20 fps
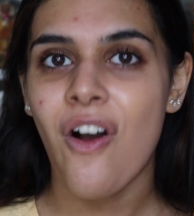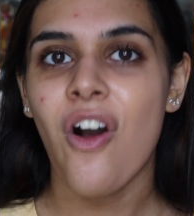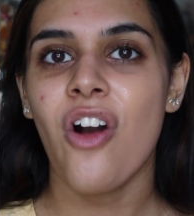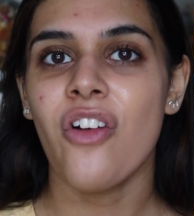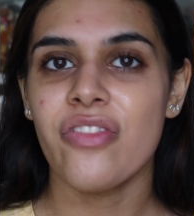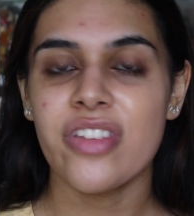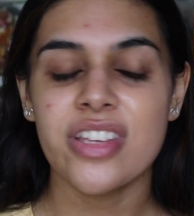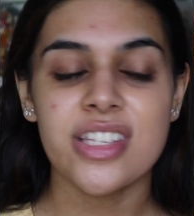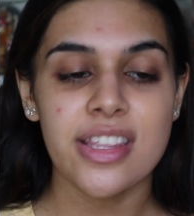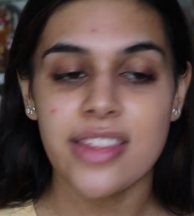
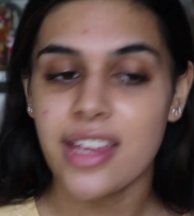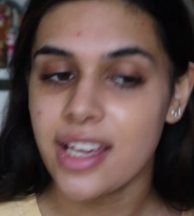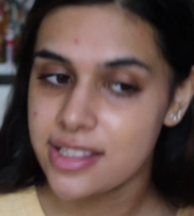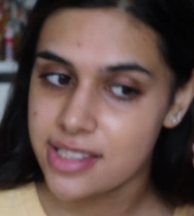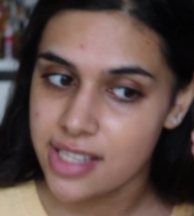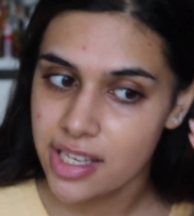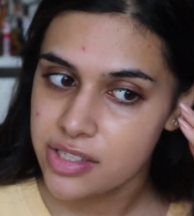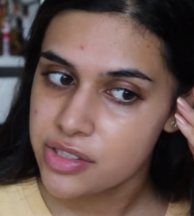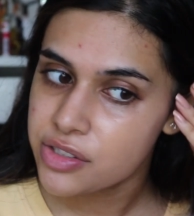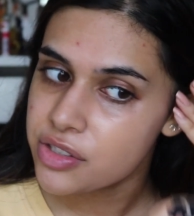Obviously they
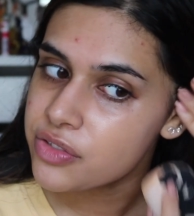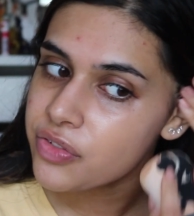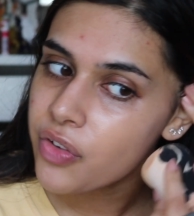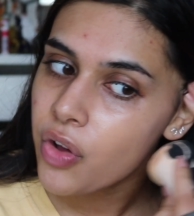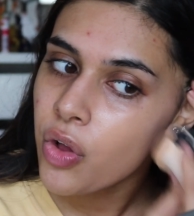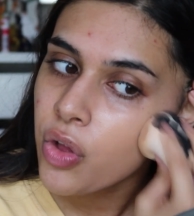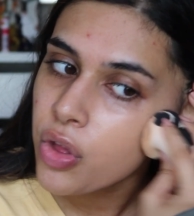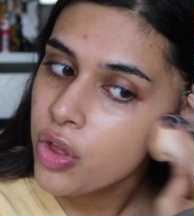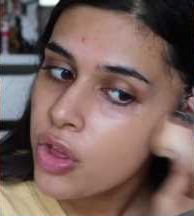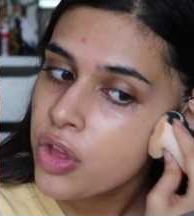had testers for
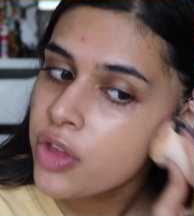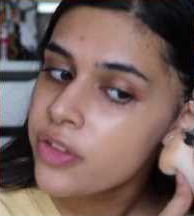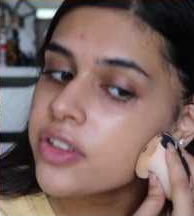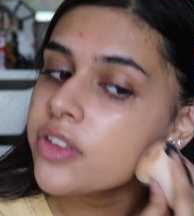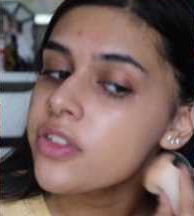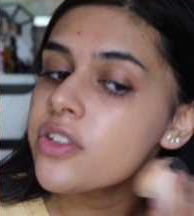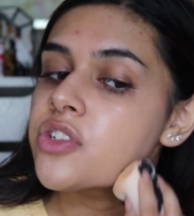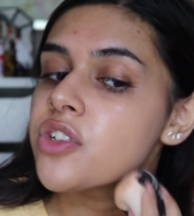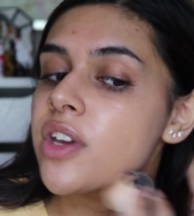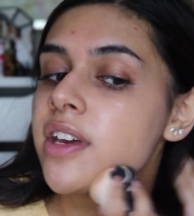all the
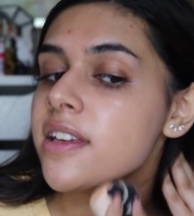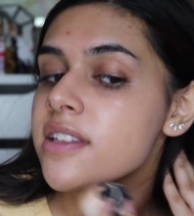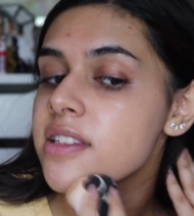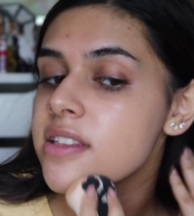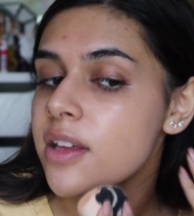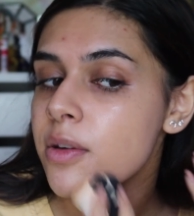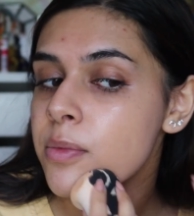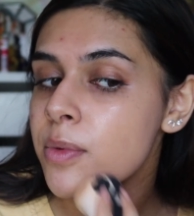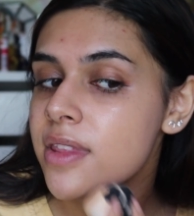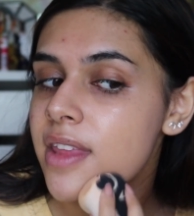other shades
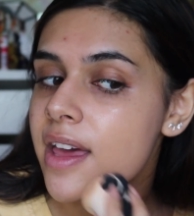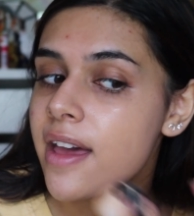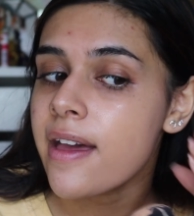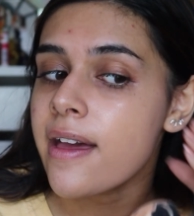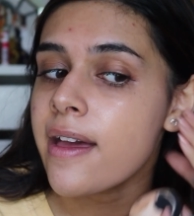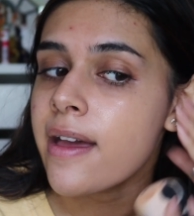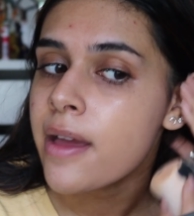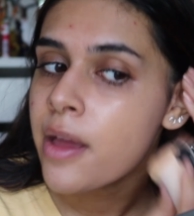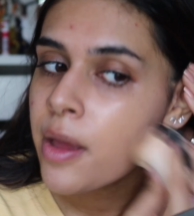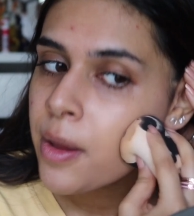that were
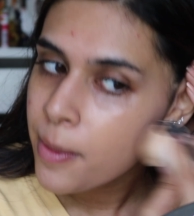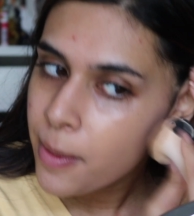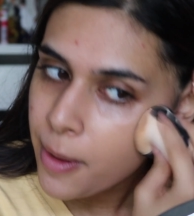there,